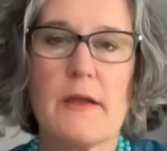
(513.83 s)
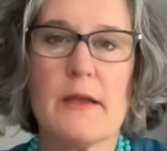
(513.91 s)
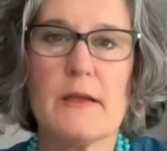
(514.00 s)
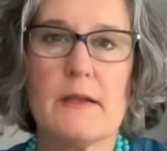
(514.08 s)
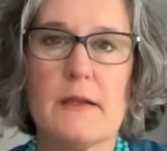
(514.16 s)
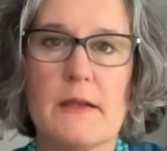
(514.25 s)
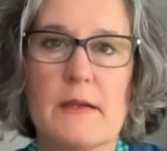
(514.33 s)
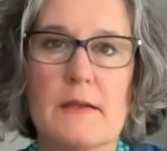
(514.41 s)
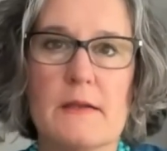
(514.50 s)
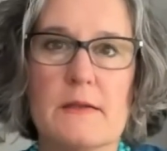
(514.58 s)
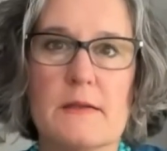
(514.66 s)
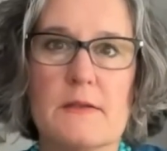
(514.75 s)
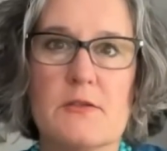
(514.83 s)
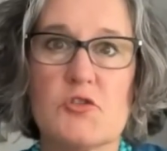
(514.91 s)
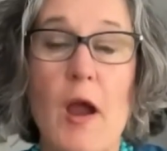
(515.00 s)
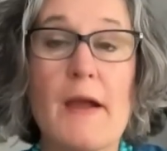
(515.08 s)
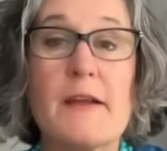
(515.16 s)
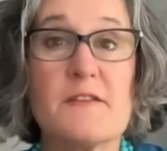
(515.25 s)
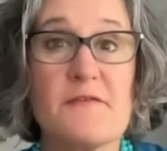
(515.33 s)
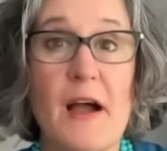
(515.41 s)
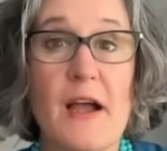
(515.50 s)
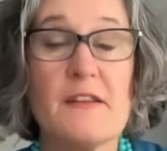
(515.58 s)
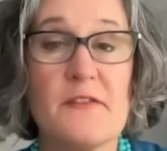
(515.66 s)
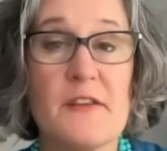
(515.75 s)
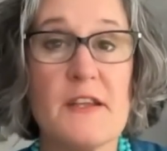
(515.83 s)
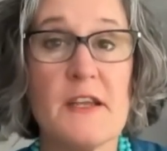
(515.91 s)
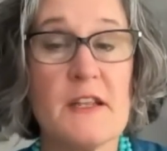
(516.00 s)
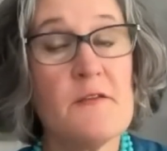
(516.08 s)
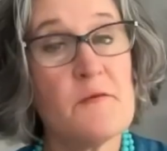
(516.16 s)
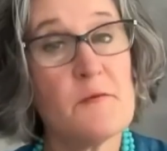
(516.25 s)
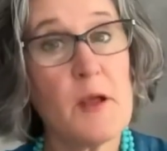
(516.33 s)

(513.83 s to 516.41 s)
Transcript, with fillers: it is trying to find vegan and,